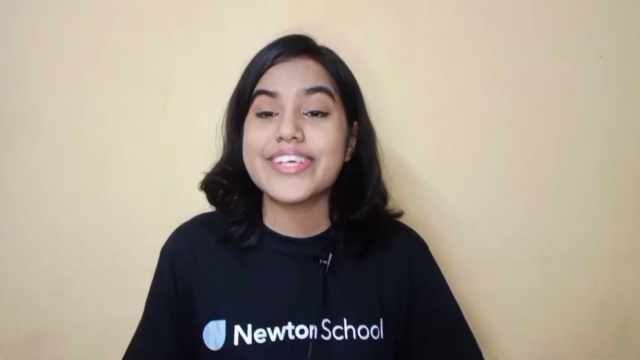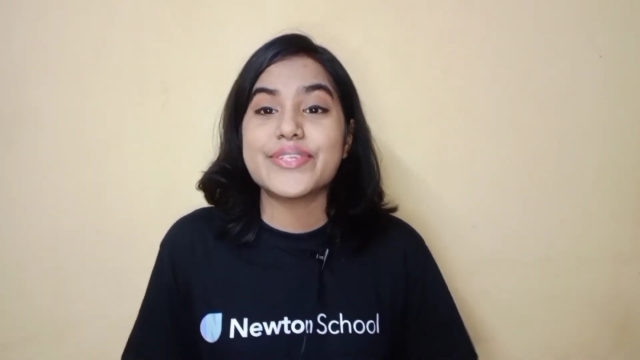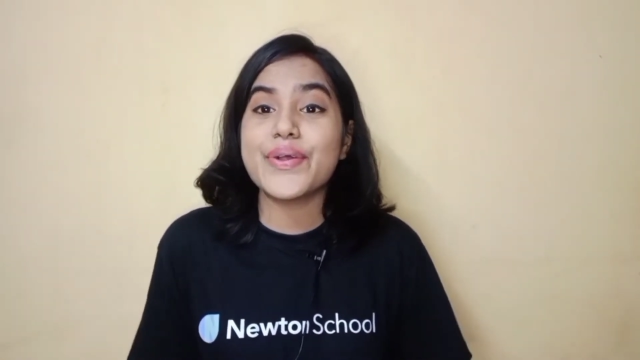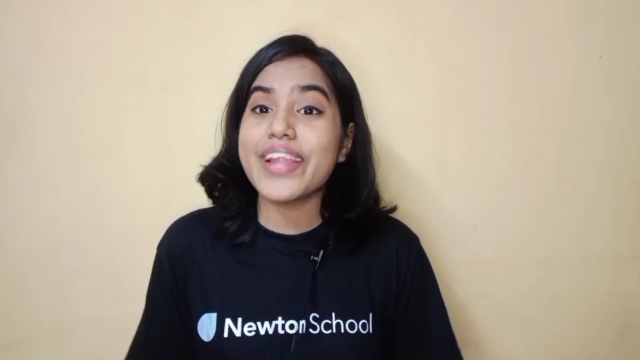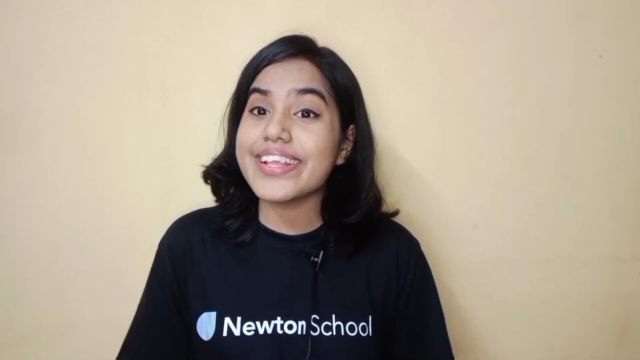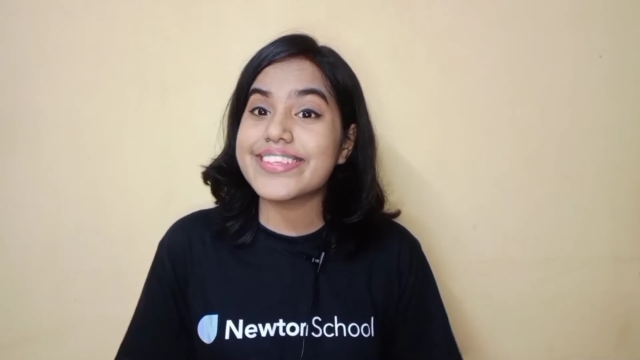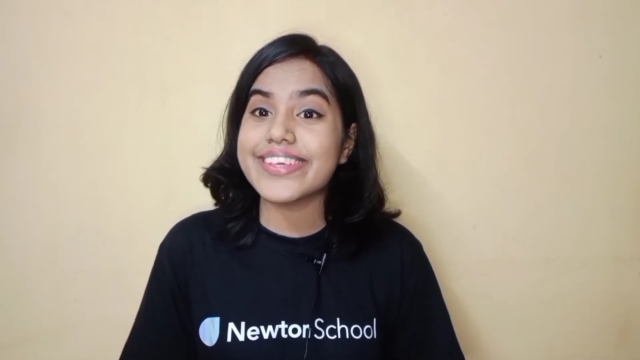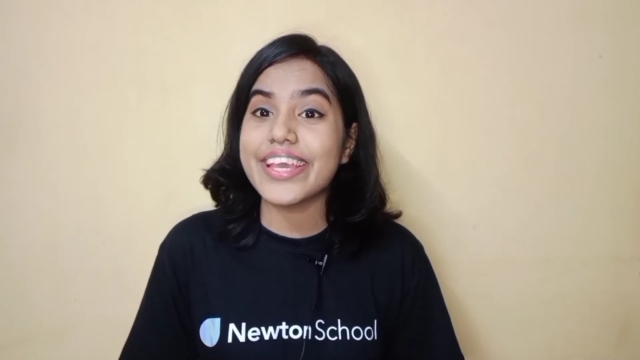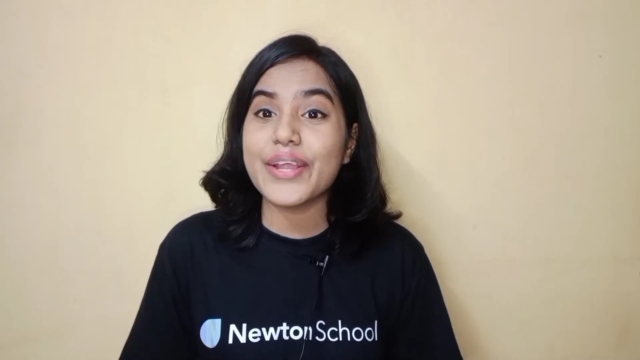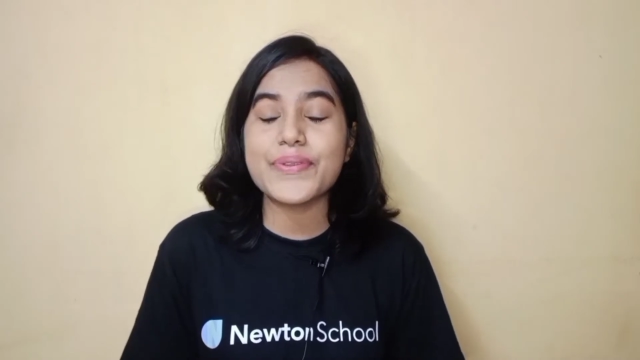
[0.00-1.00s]
So let's
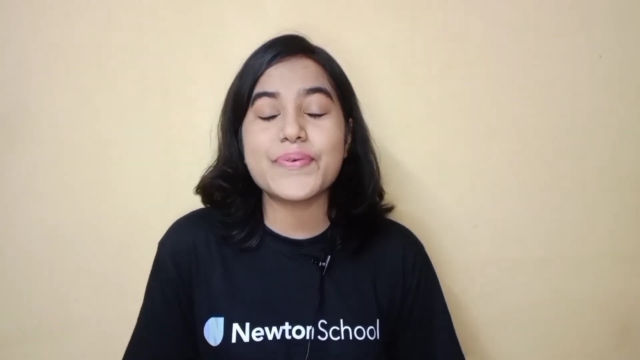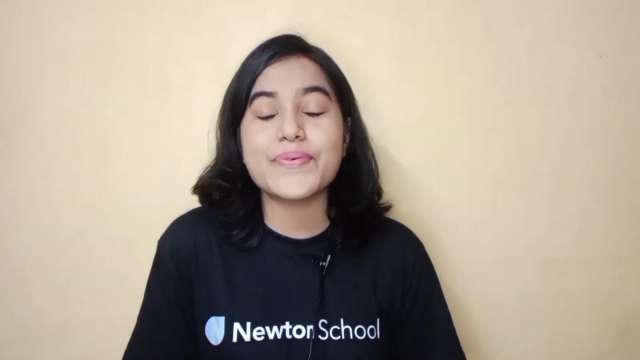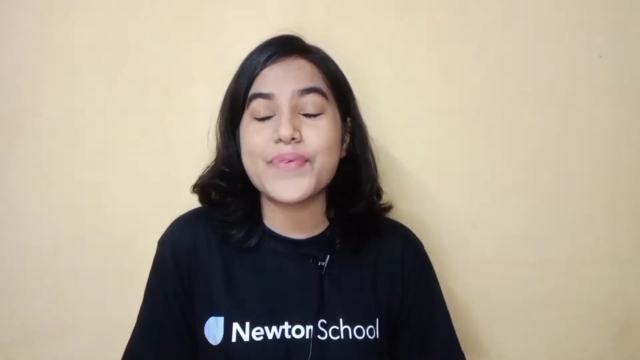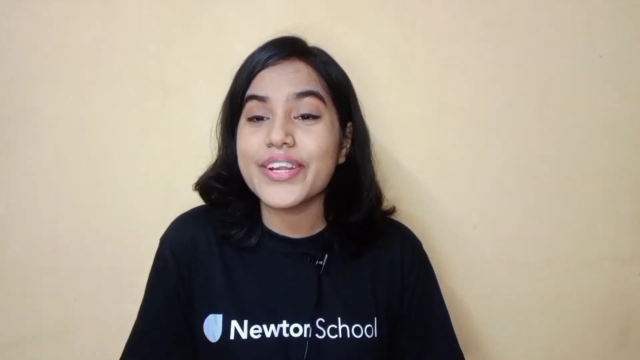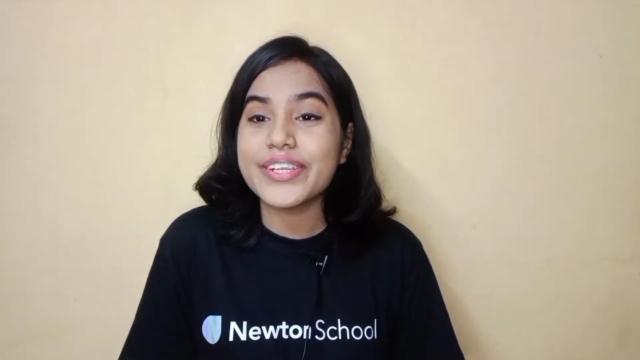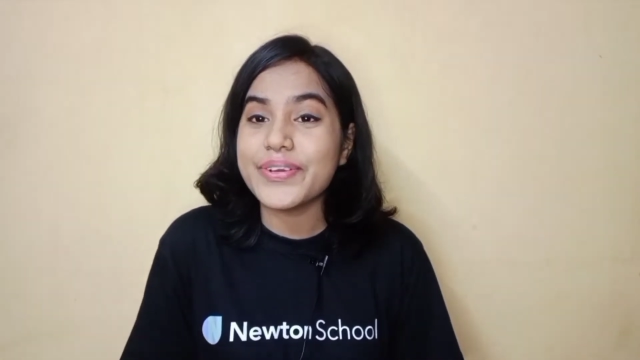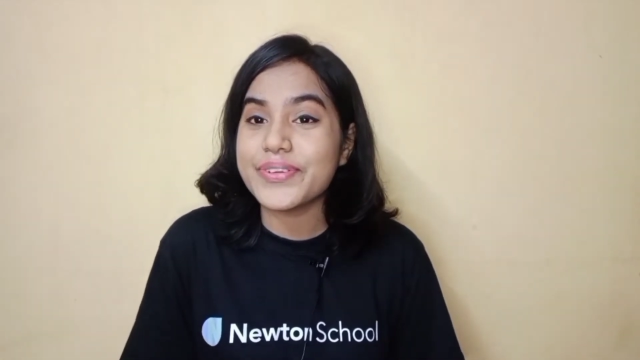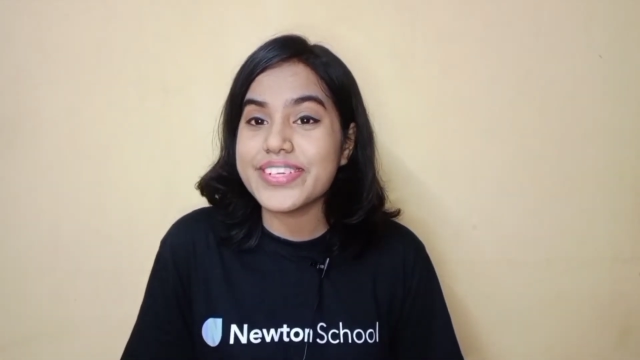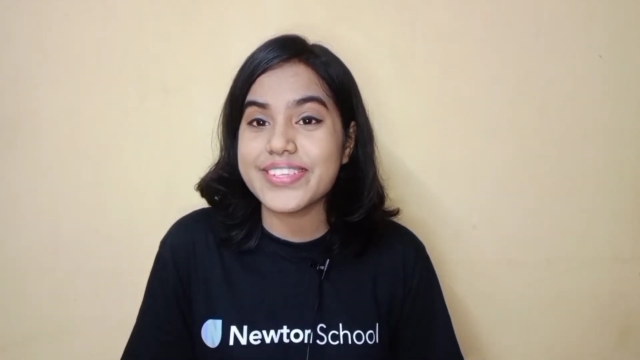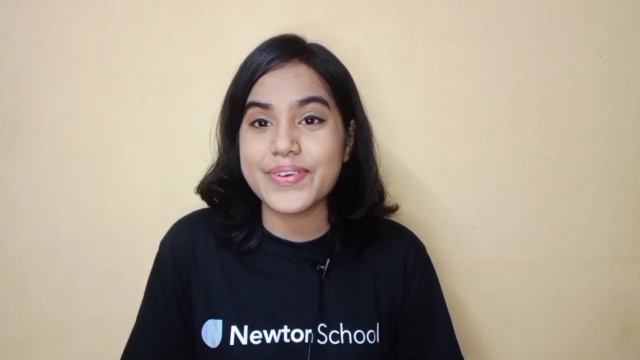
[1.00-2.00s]
see what
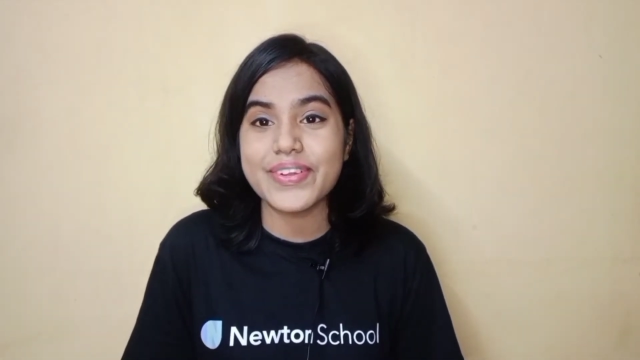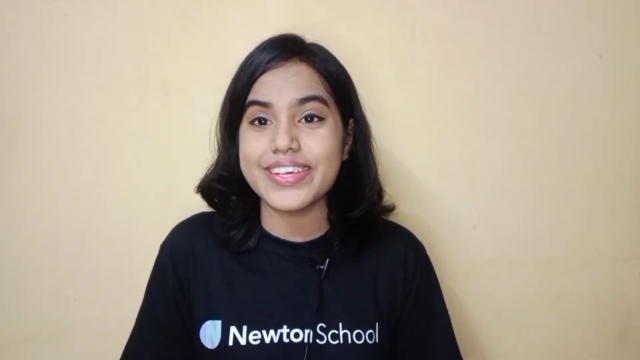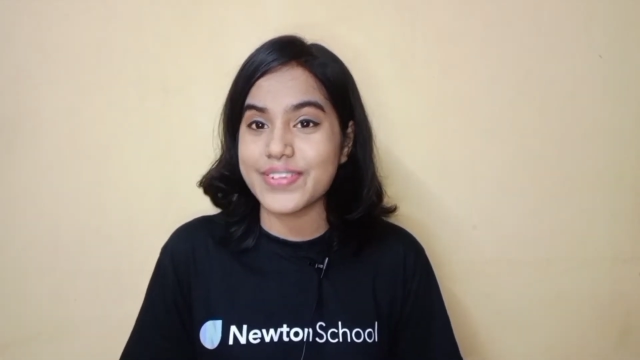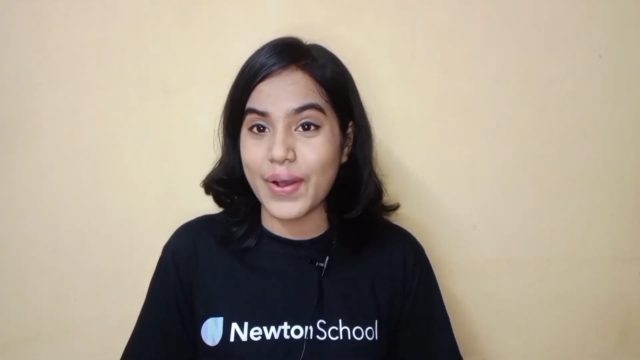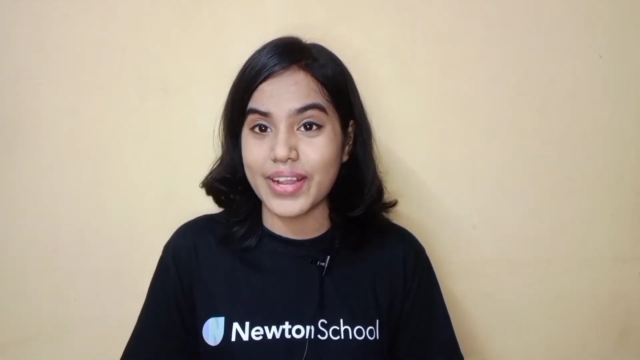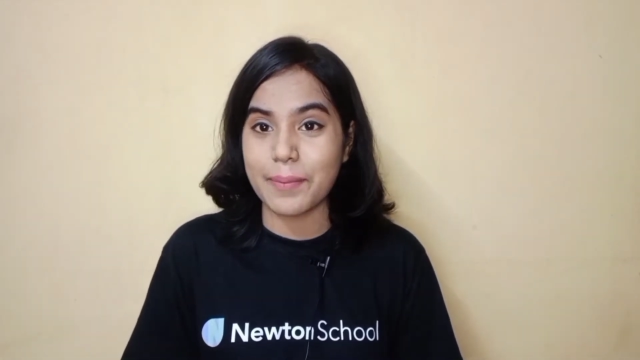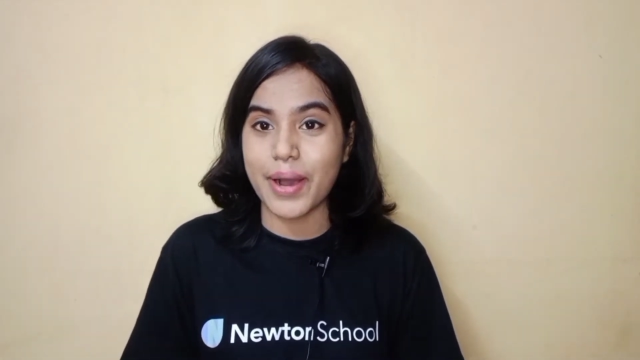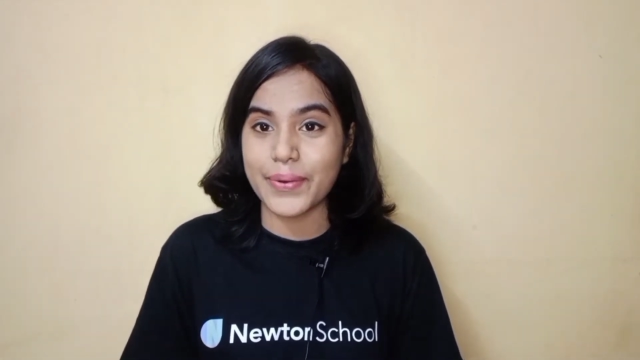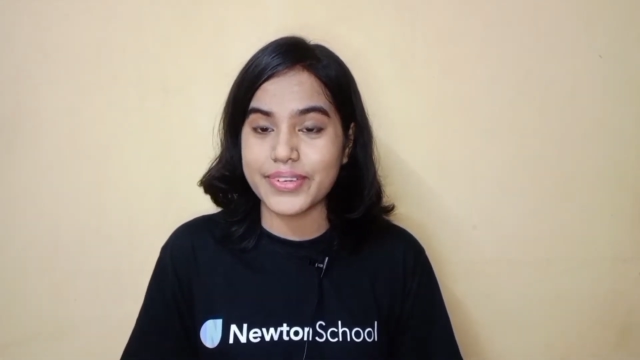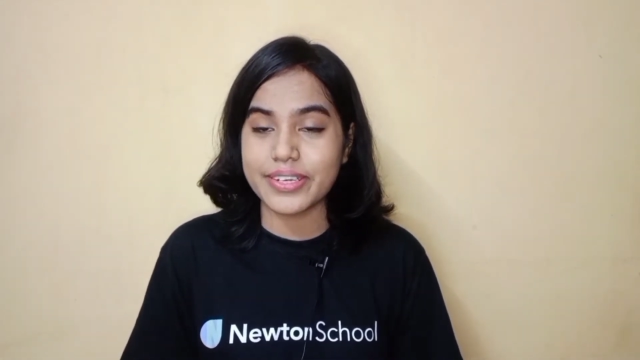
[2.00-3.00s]
Newton School is all
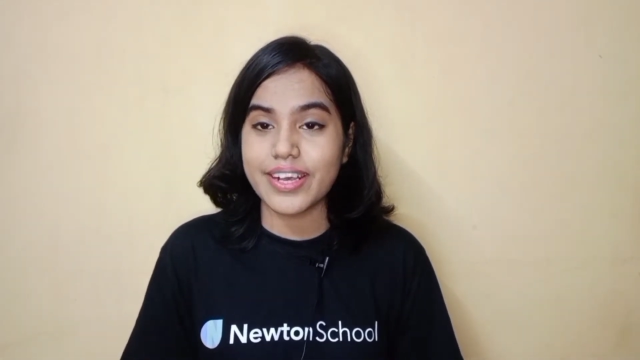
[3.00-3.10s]
about.